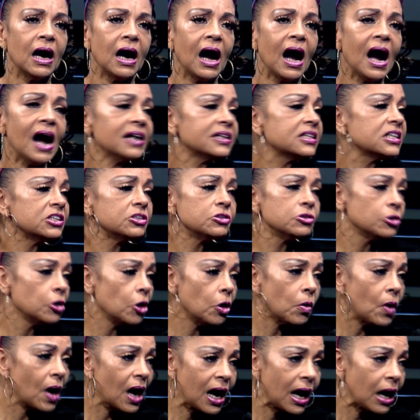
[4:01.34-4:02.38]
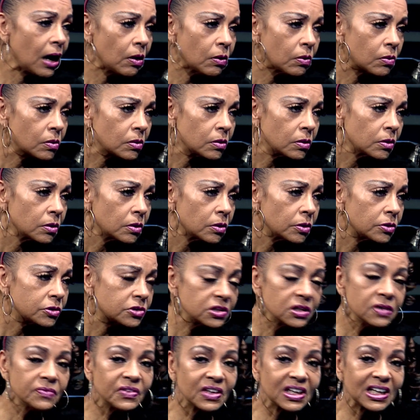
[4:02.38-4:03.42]
I didn't know how to
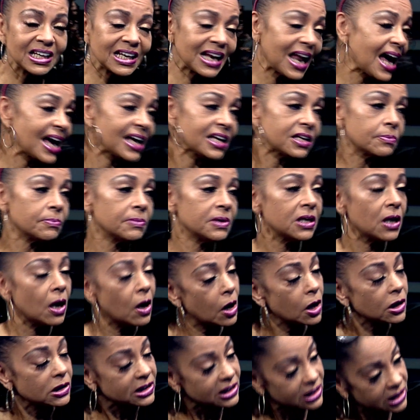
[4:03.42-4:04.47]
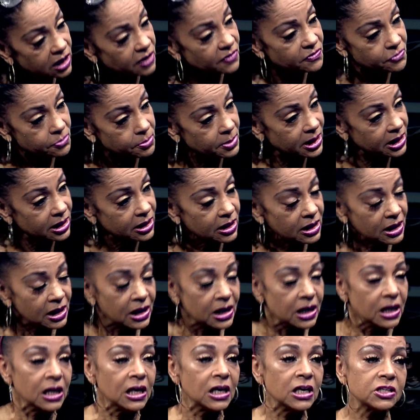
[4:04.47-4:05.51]
even like me or love me,
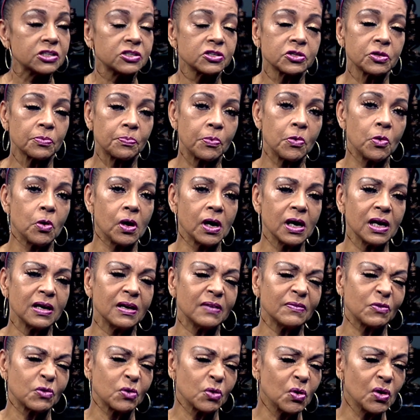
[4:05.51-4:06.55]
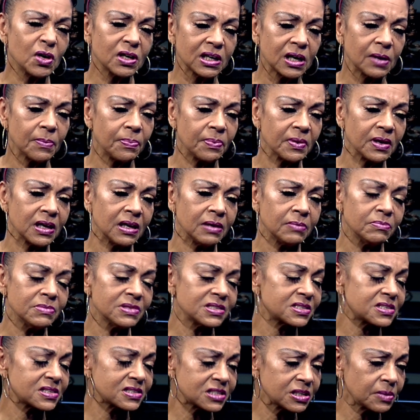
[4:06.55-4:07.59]
to the point of growing up in
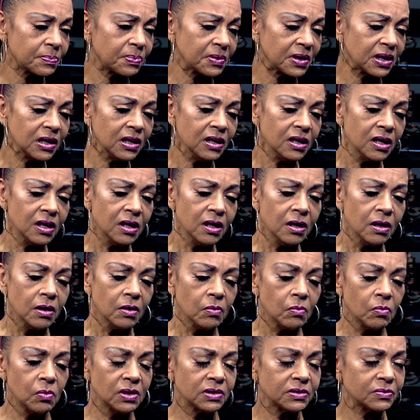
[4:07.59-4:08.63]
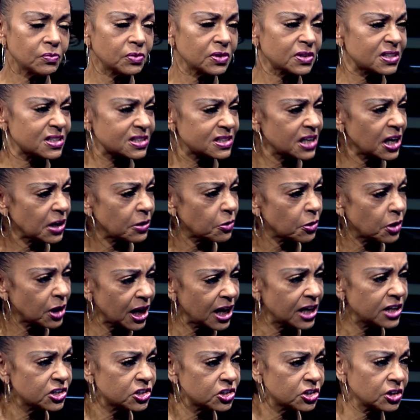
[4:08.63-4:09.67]
Mississippi with
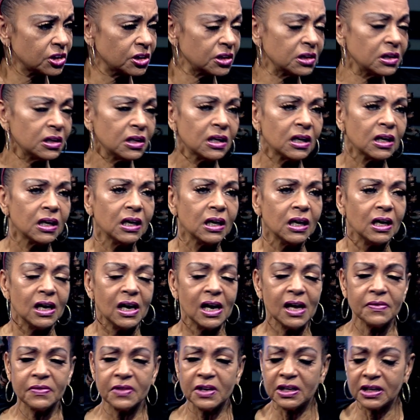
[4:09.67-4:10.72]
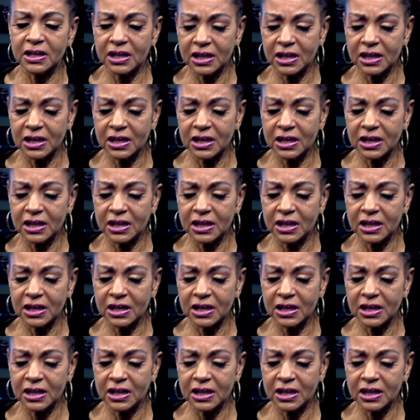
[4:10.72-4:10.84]
segregation and then